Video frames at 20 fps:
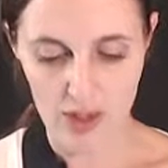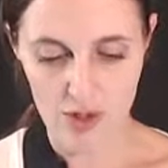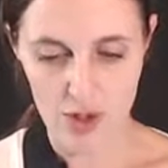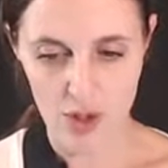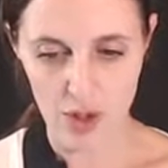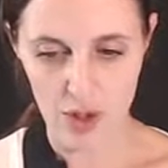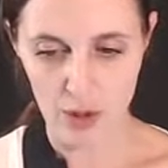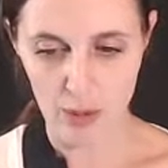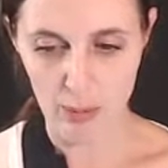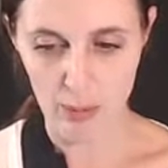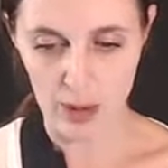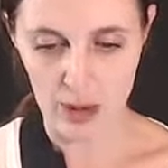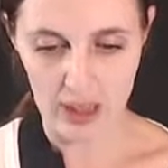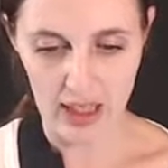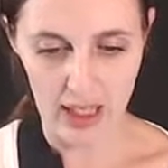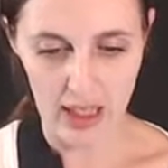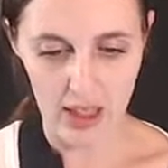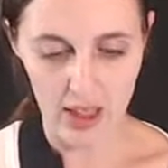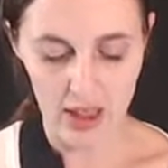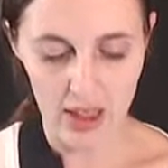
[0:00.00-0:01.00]
Let's go and
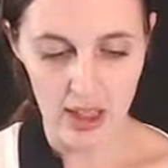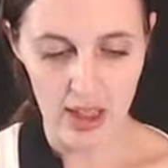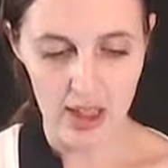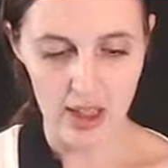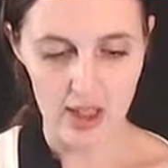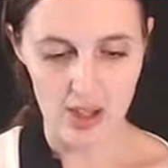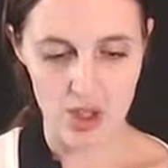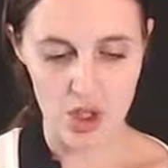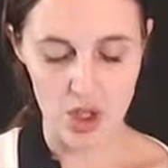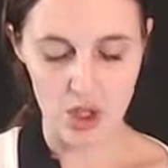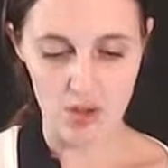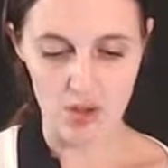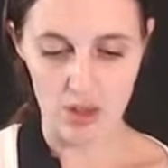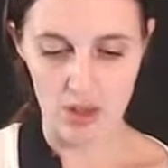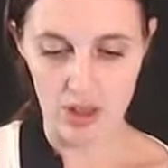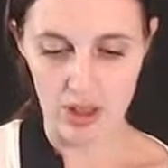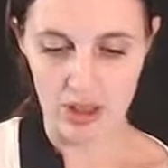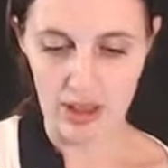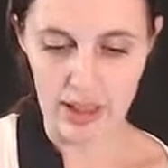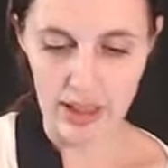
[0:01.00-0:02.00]
build our
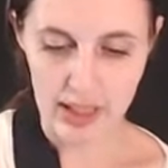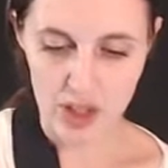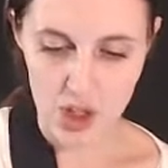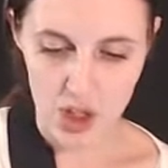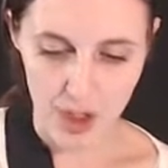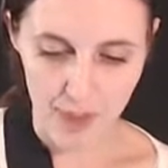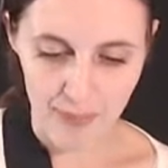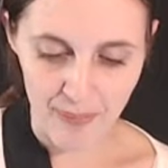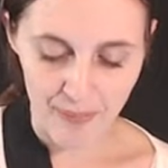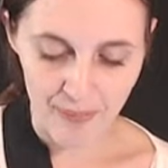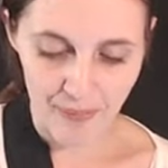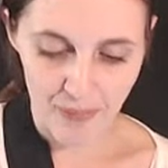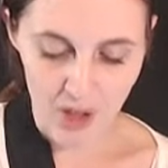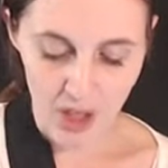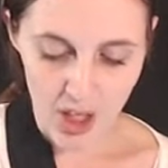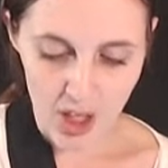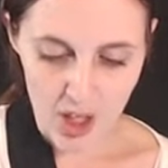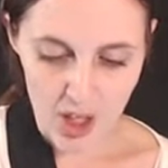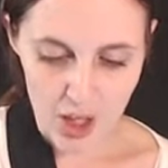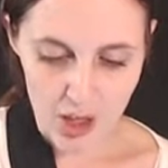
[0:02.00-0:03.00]
general ledger.
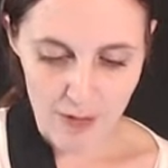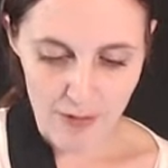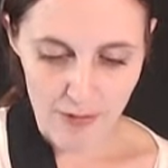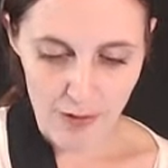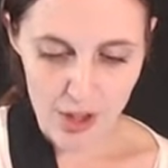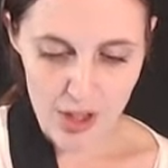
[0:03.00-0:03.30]
The